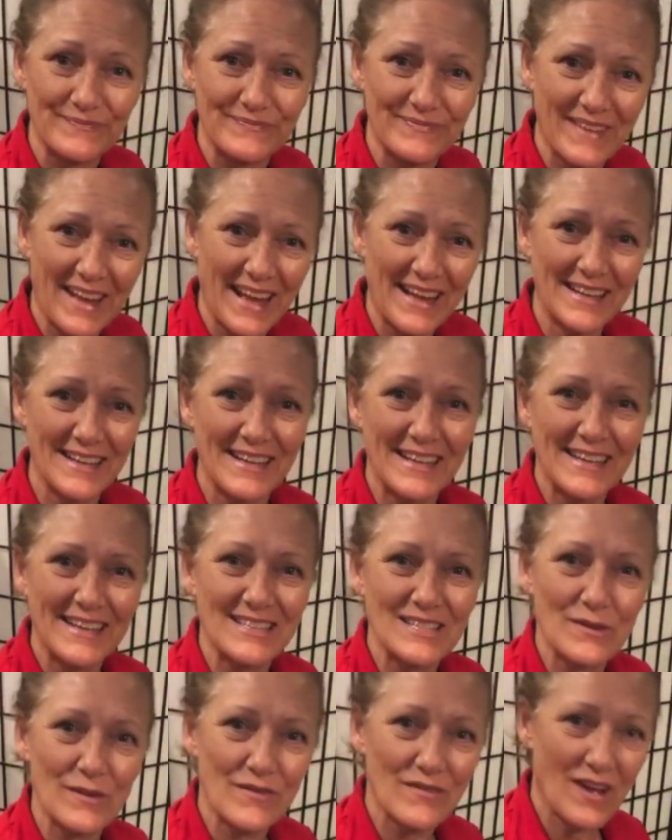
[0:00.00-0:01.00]
Okay,
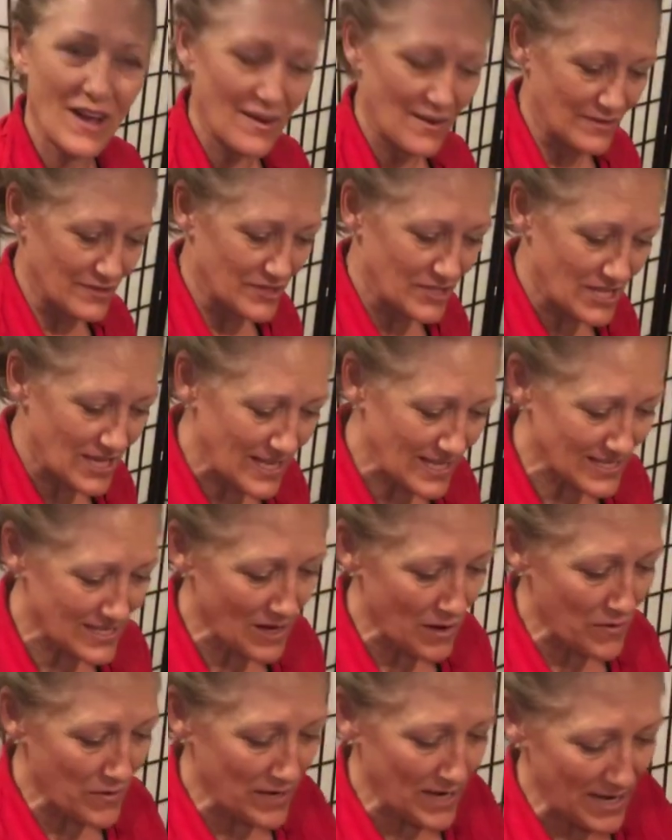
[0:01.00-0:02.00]
so we've got our cheese
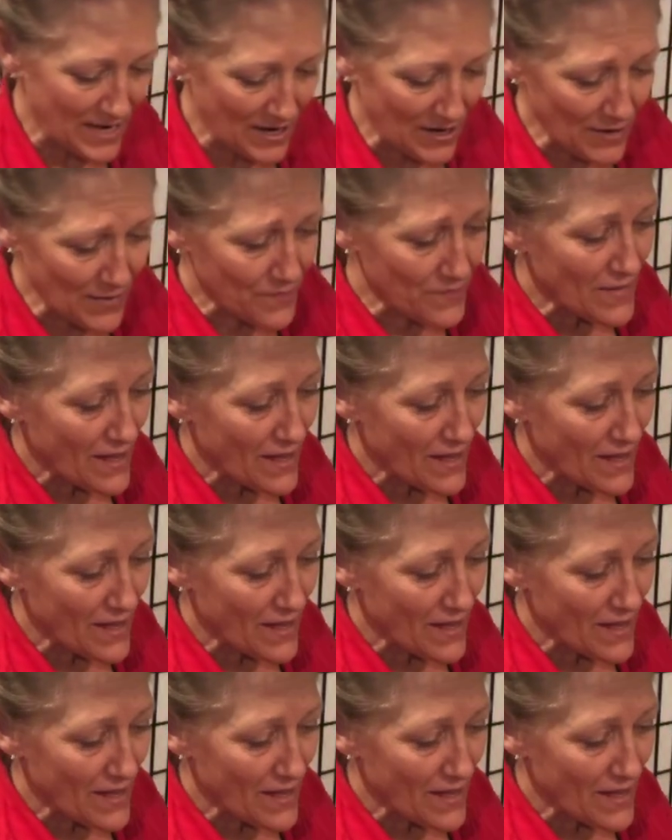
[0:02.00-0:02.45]
going here,